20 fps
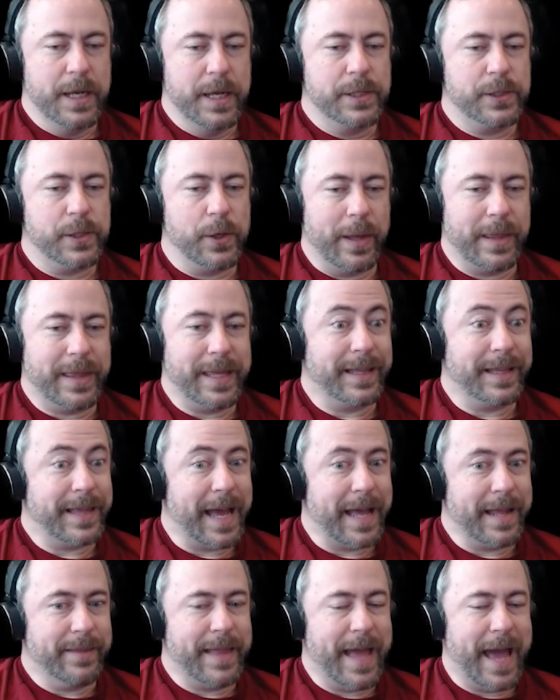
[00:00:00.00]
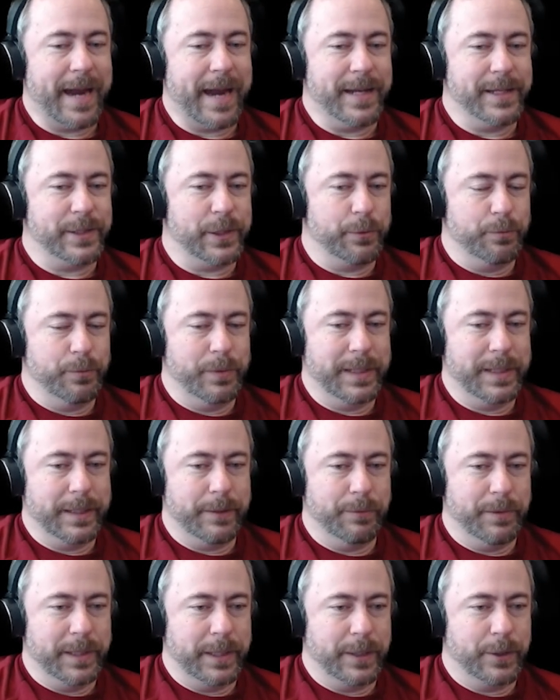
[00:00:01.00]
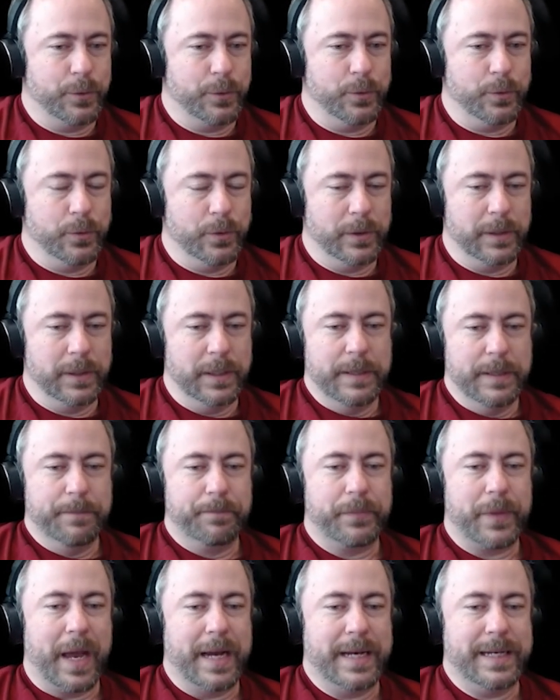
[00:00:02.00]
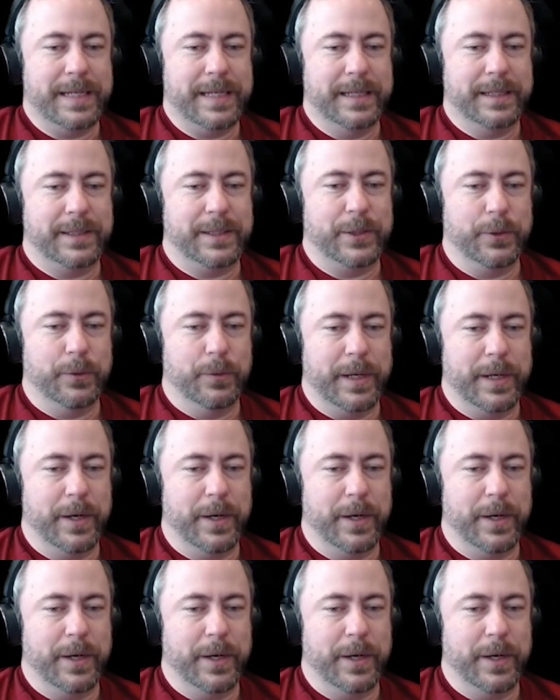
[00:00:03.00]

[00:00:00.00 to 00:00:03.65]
So I think that is a really, really cool idea too.